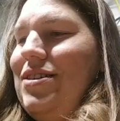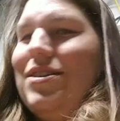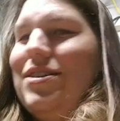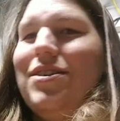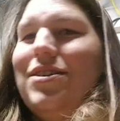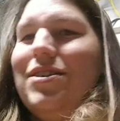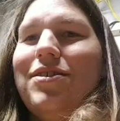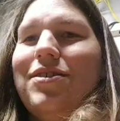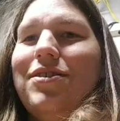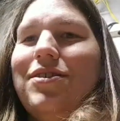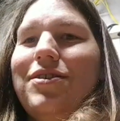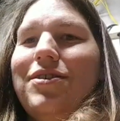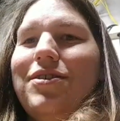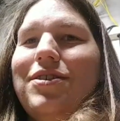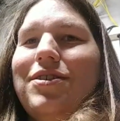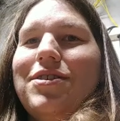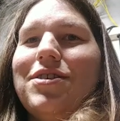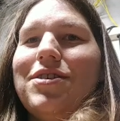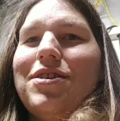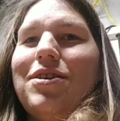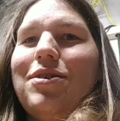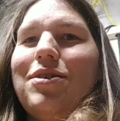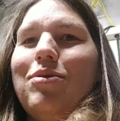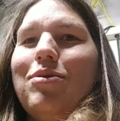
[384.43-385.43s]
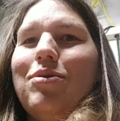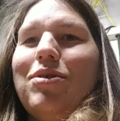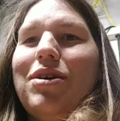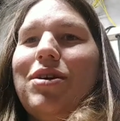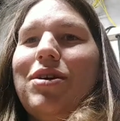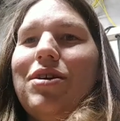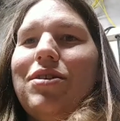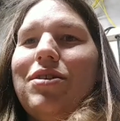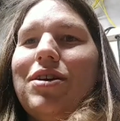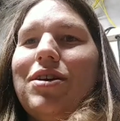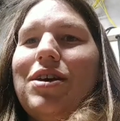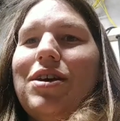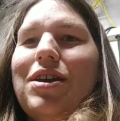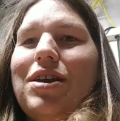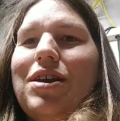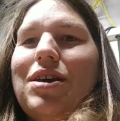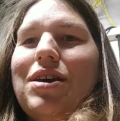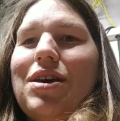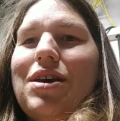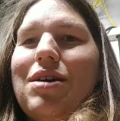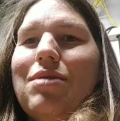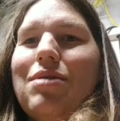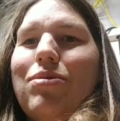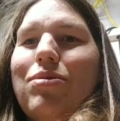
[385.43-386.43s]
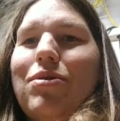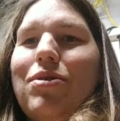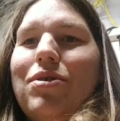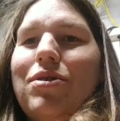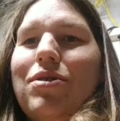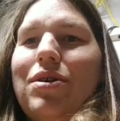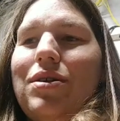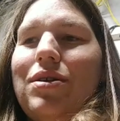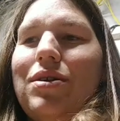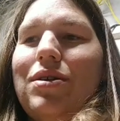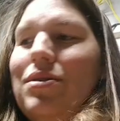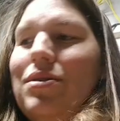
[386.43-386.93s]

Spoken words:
Oh, you can almost hear the kitty cat purring.